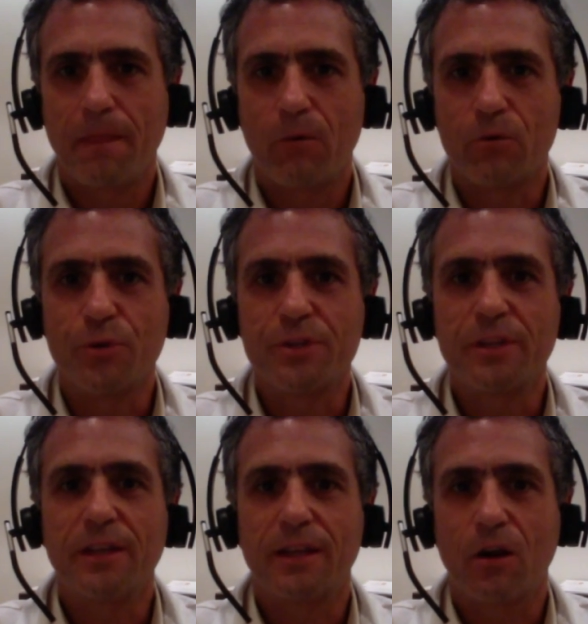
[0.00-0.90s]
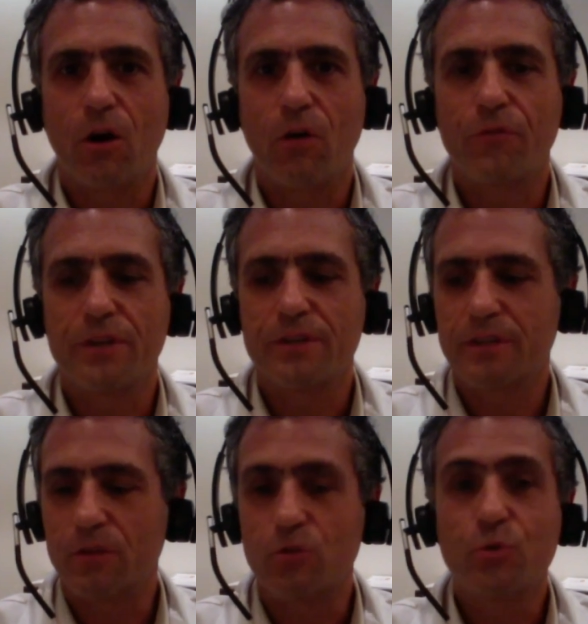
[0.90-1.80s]
I was recently at a conference
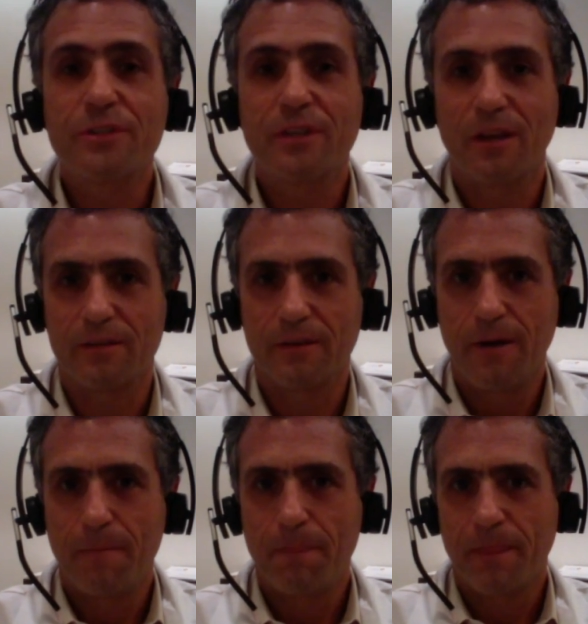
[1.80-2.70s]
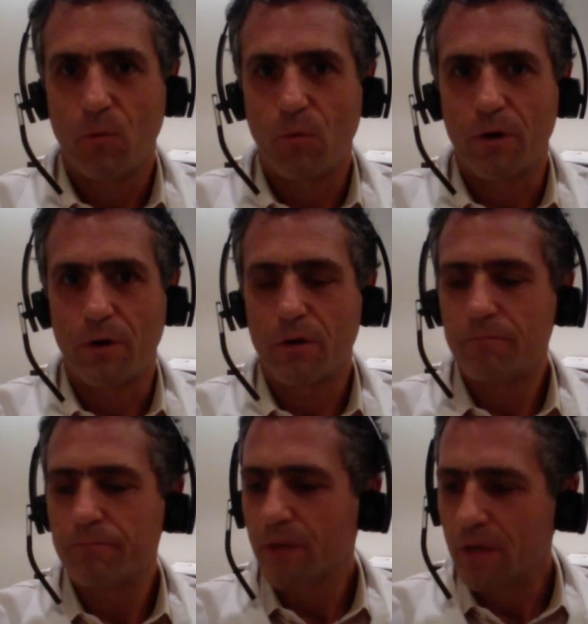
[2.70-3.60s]
in Switzerland where
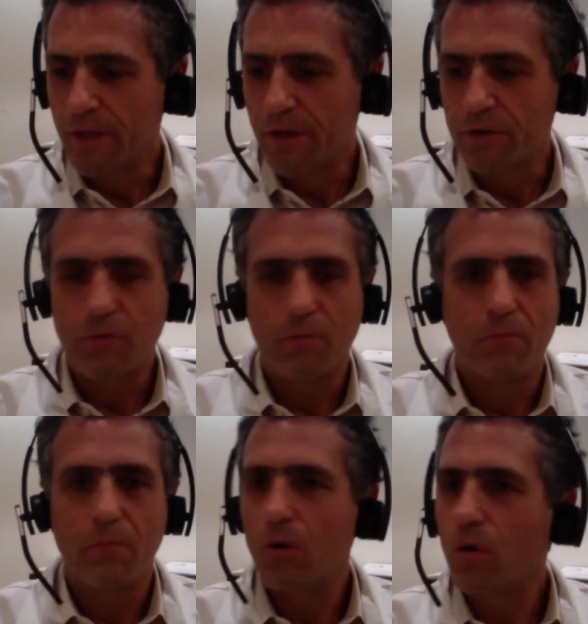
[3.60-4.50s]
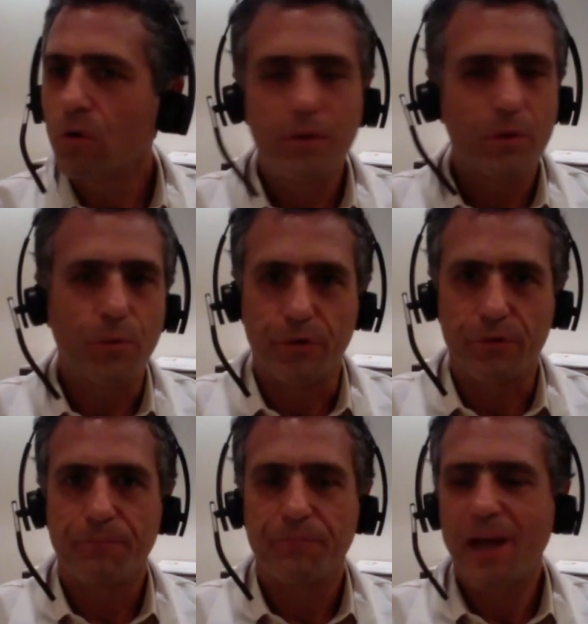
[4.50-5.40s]
leaders from all over the
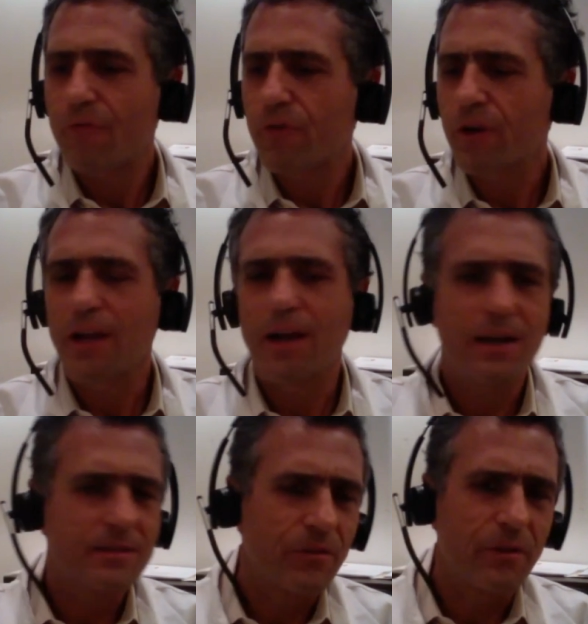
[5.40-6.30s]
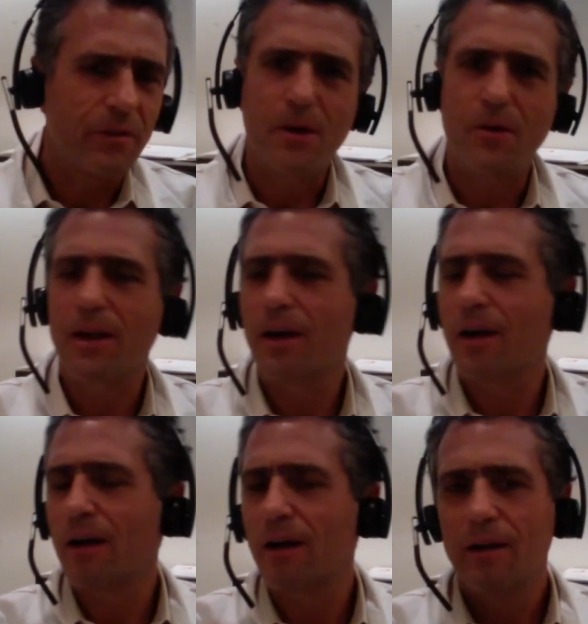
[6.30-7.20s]
world, Africa, South
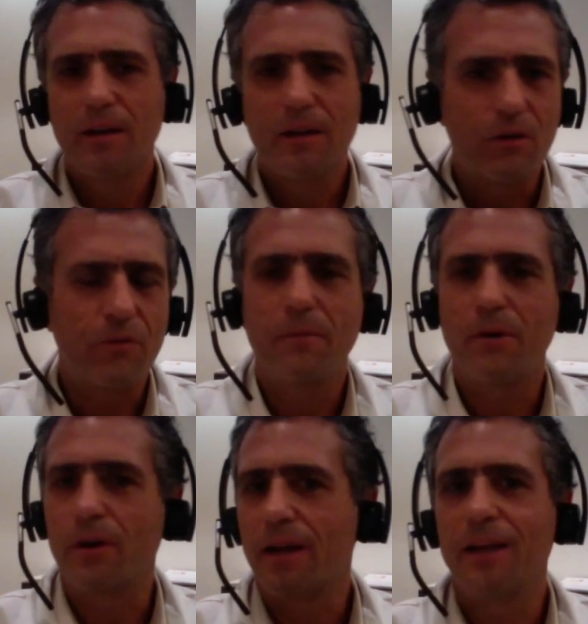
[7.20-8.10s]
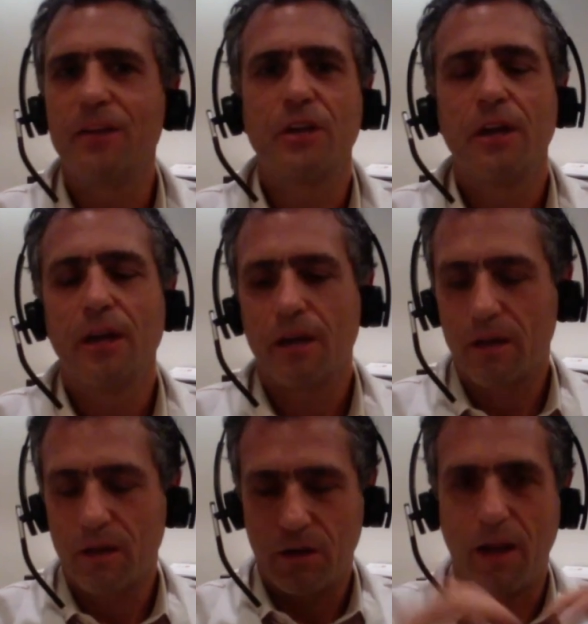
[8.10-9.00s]
America, North America, Asia,
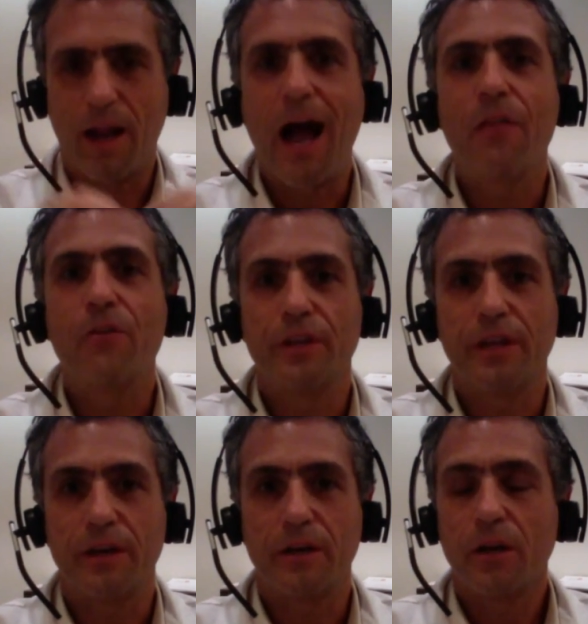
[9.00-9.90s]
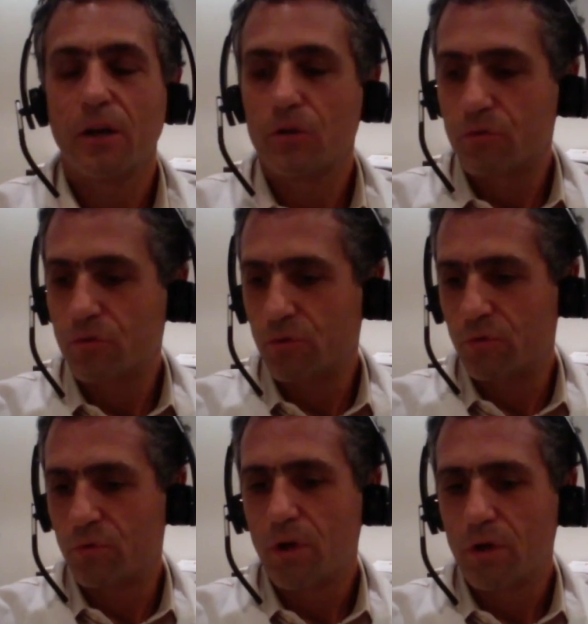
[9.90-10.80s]
gathered there
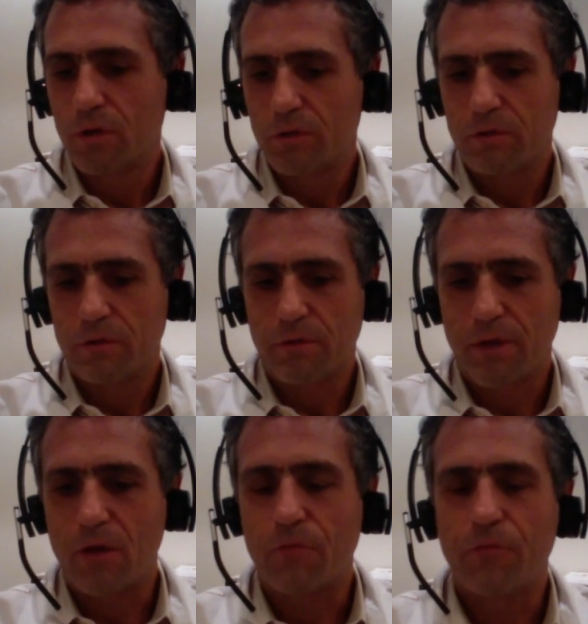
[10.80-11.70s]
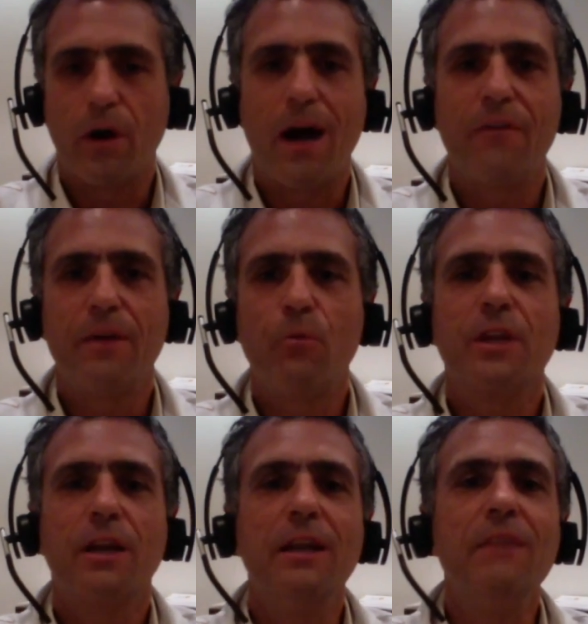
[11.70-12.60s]
to kind of it was
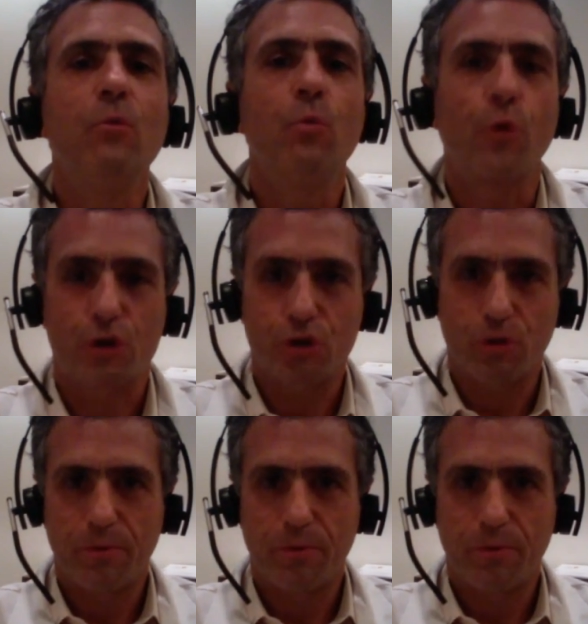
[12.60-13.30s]
a living workshop.